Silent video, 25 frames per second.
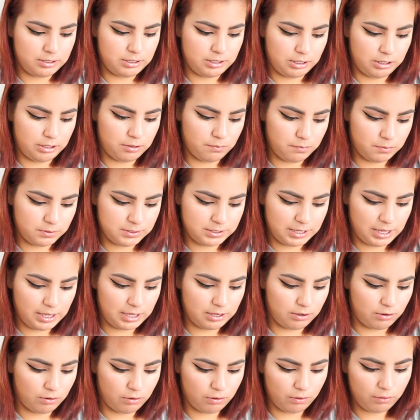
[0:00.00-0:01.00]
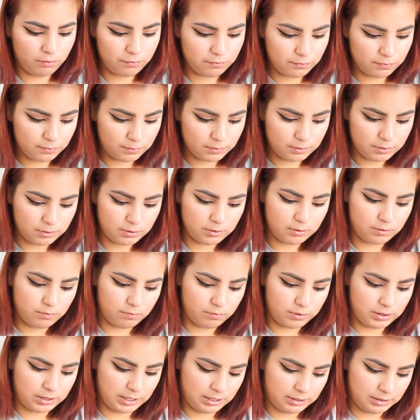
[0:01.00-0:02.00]
you will take it off
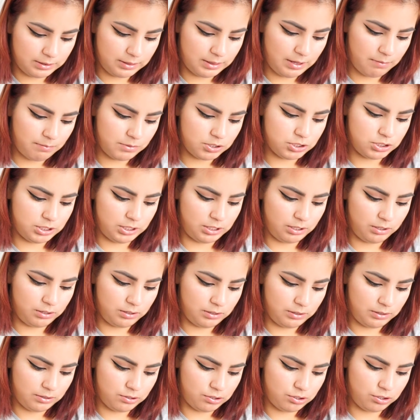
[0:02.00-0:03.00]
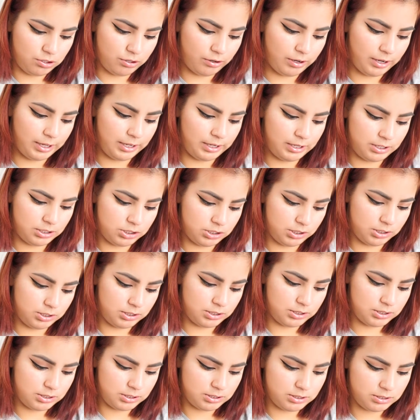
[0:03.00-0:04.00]
without damaging your
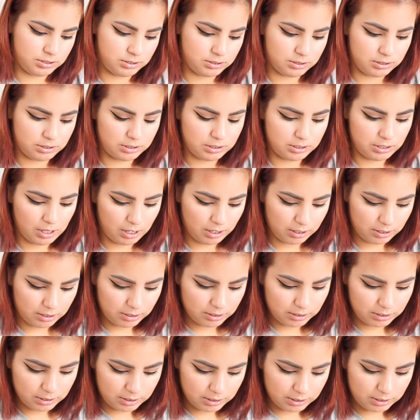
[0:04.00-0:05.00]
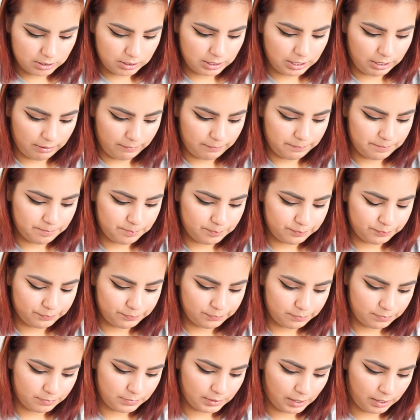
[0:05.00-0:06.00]
eyelashes. Now,
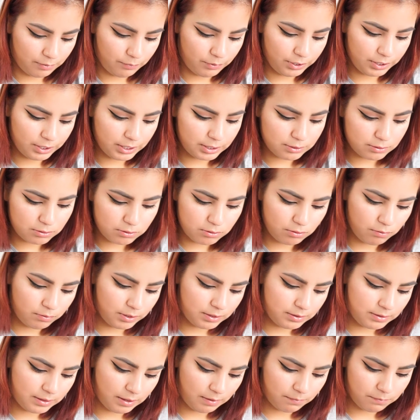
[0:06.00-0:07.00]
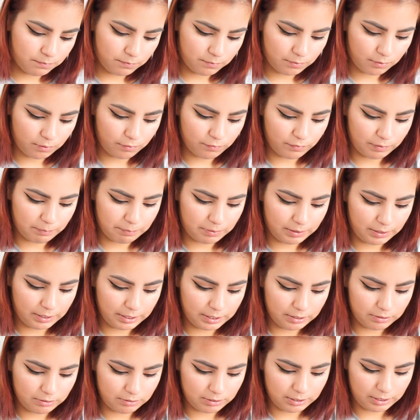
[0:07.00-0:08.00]
I won't get too in depth of
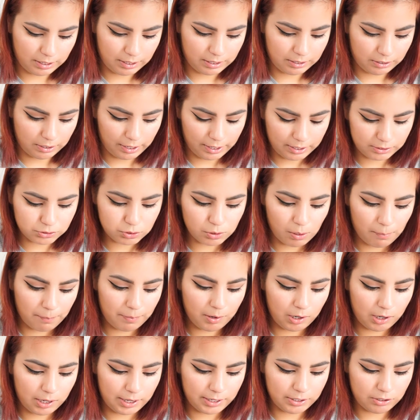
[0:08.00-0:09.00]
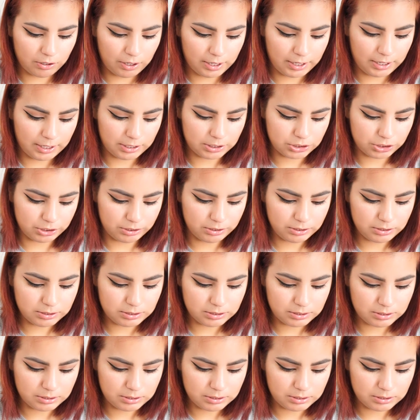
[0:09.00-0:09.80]
applying how to apply your eyelashes,